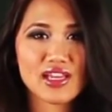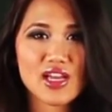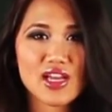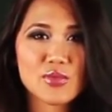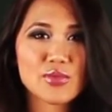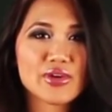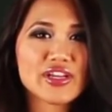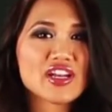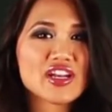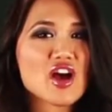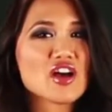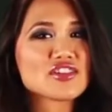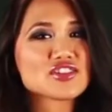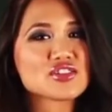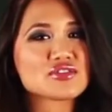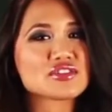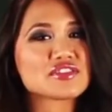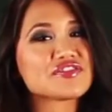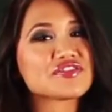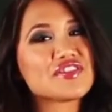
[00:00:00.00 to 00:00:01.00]
We can
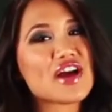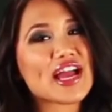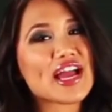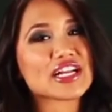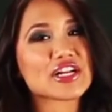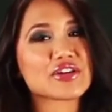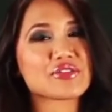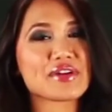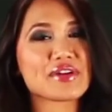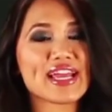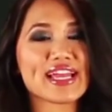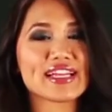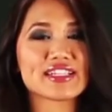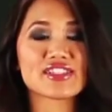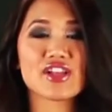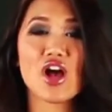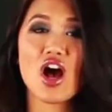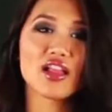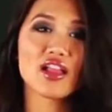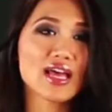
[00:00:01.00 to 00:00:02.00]
also define arrays
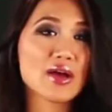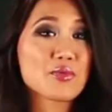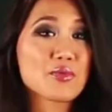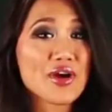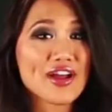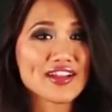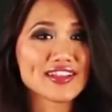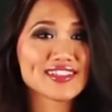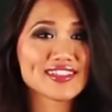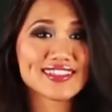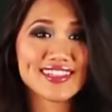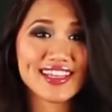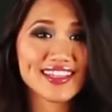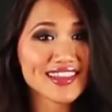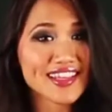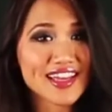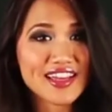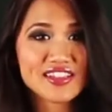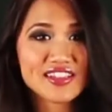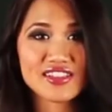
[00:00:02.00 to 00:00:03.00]
all at once, like
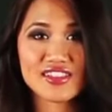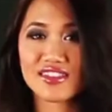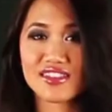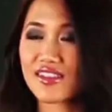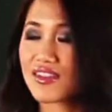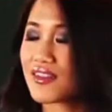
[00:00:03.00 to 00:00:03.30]
this.